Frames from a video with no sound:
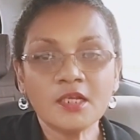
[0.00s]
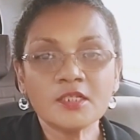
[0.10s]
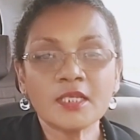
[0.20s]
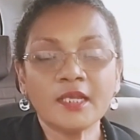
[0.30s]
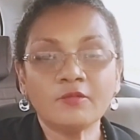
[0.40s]

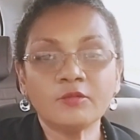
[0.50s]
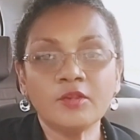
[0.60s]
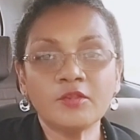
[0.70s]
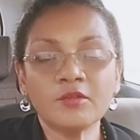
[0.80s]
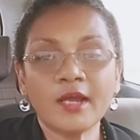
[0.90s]
So you have to
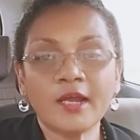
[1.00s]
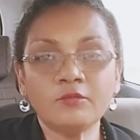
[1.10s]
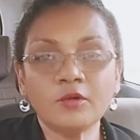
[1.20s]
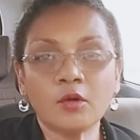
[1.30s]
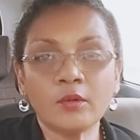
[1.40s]
thrive
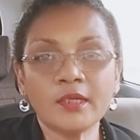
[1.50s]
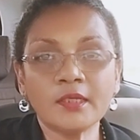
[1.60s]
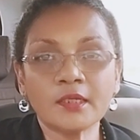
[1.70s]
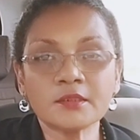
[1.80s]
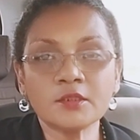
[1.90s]
now in
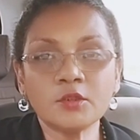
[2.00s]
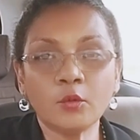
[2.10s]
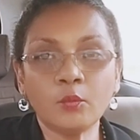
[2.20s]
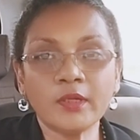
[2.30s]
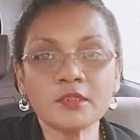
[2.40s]
a
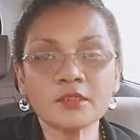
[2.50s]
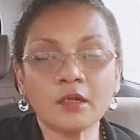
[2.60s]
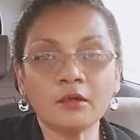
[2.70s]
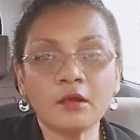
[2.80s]
situation